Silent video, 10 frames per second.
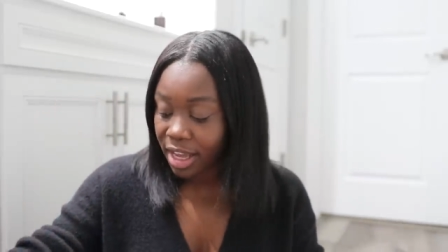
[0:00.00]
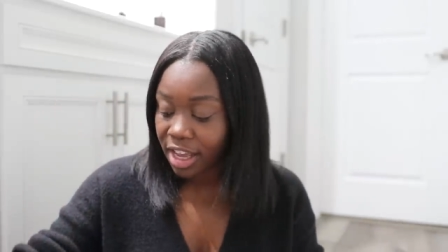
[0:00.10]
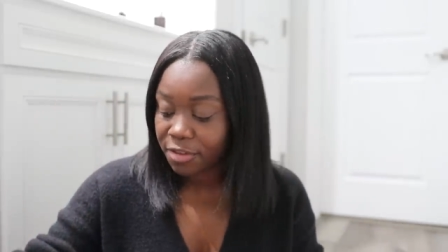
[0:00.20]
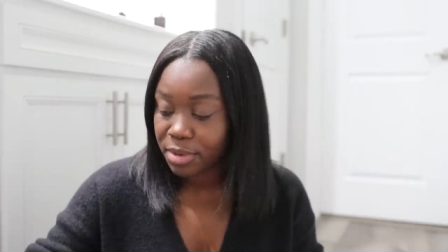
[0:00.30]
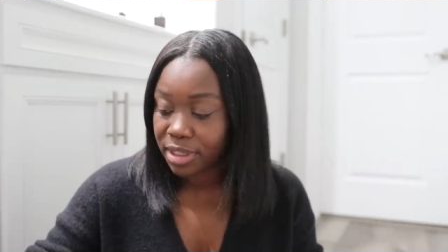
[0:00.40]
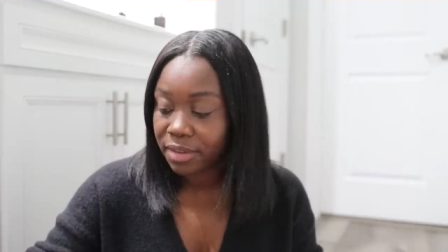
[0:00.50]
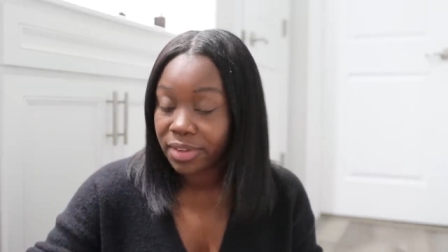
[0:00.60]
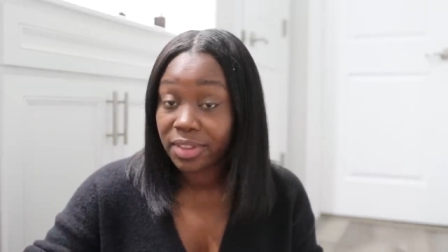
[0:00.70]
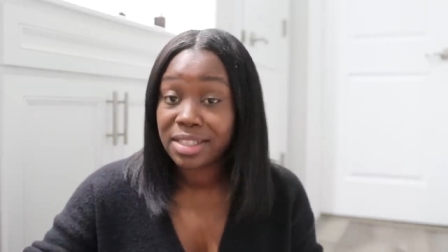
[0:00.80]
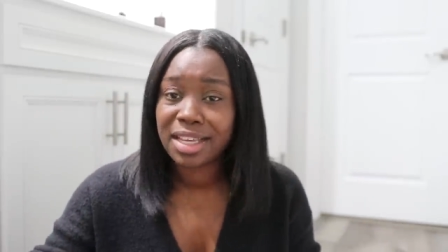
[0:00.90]
I have been
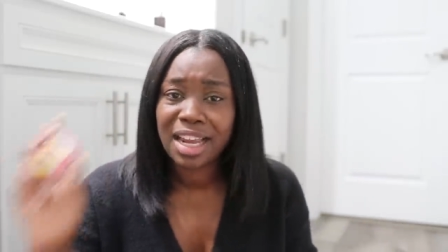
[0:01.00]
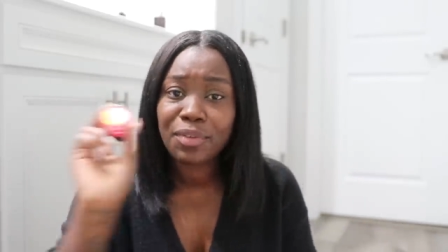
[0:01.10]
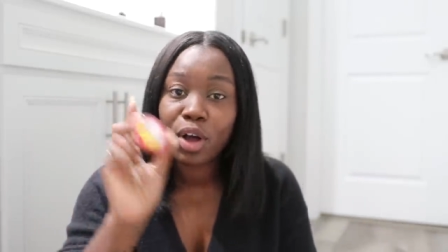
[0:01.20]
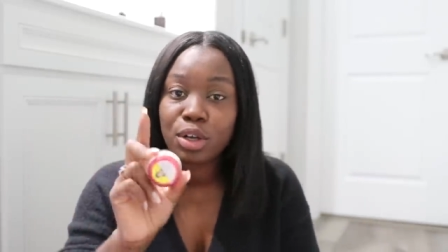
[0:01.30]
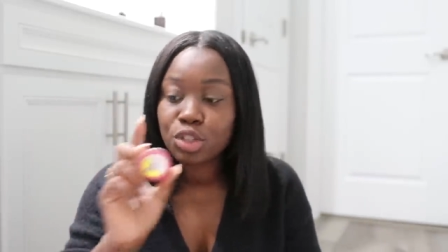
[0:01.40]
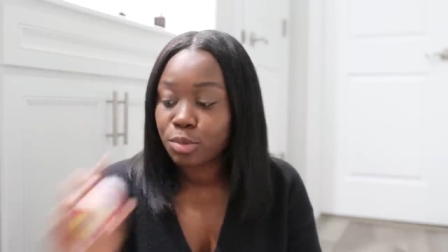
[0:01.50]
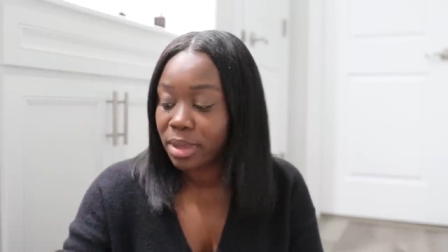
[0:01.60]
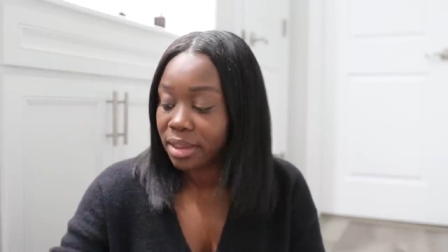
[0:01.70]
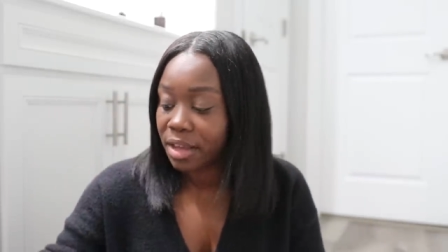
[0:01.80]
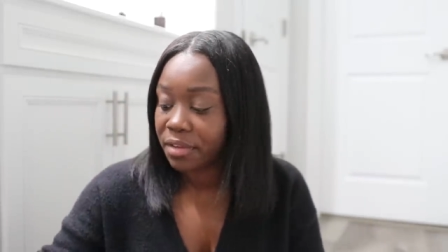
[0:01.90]
loving this, and I've also
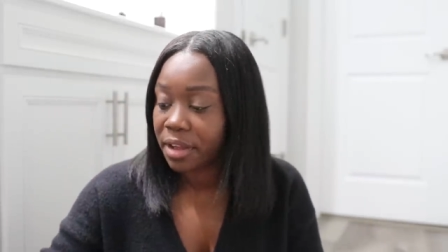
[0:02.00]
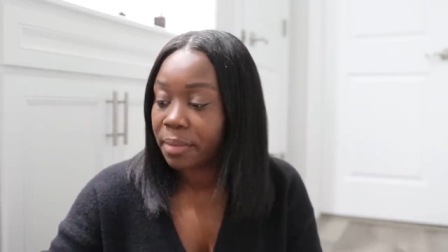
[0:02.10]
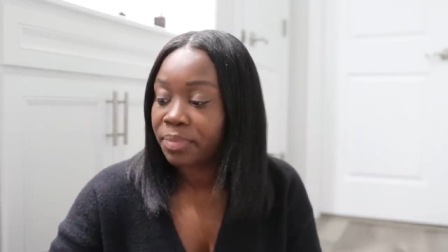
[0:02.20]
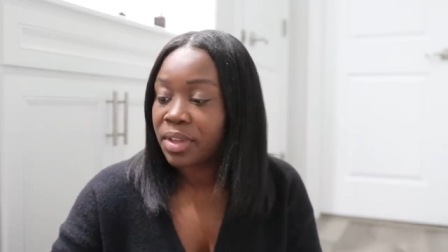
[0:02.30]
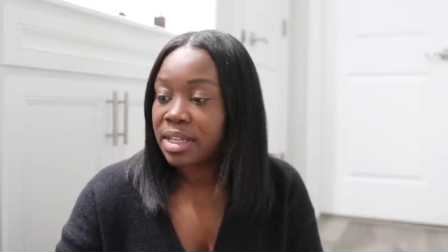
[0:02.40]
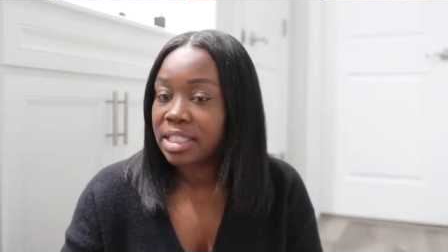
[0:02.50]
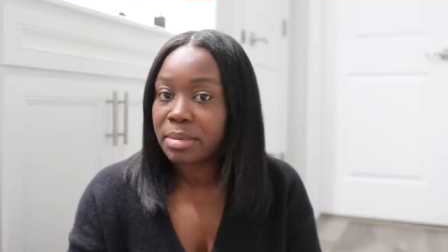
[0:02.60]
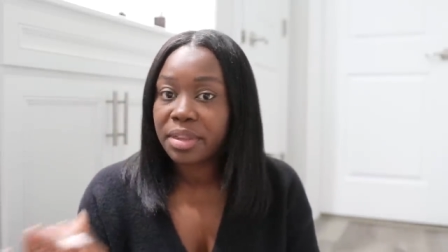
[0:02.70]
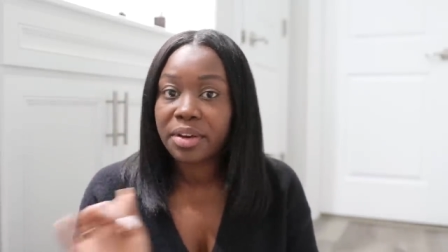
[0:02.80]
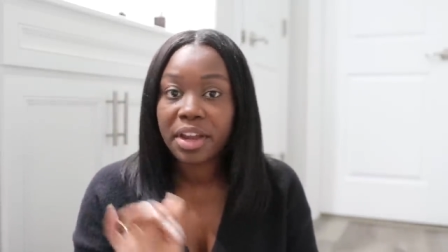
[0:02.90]
been loving
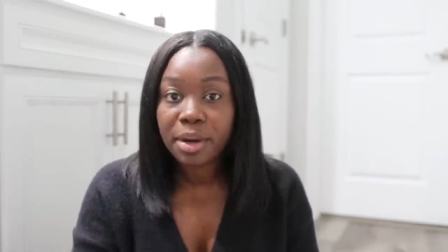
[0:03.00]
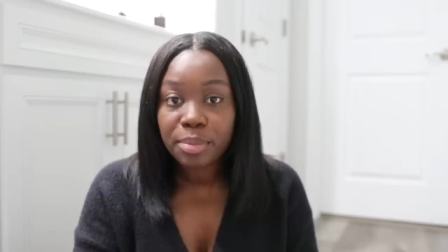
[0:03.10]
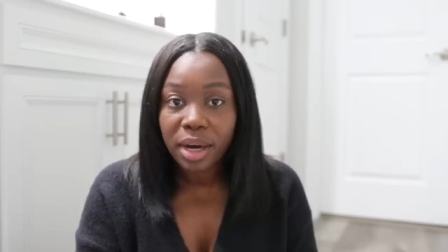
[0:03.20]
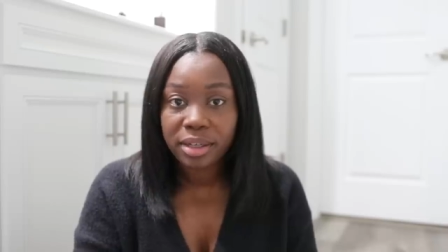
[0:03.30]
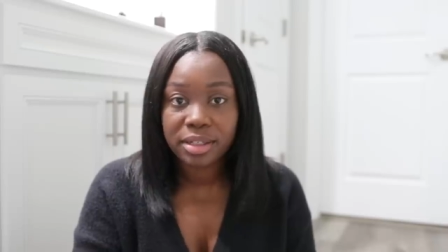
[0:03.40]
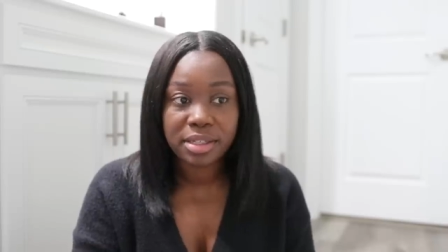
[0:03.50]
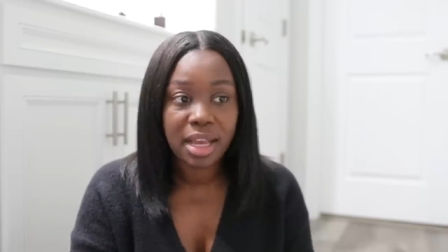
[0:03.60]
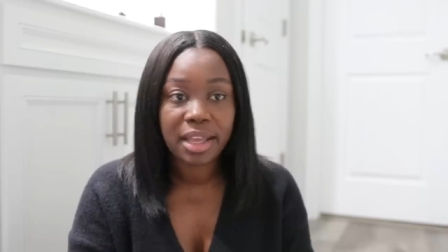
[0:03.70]
some of their hair products.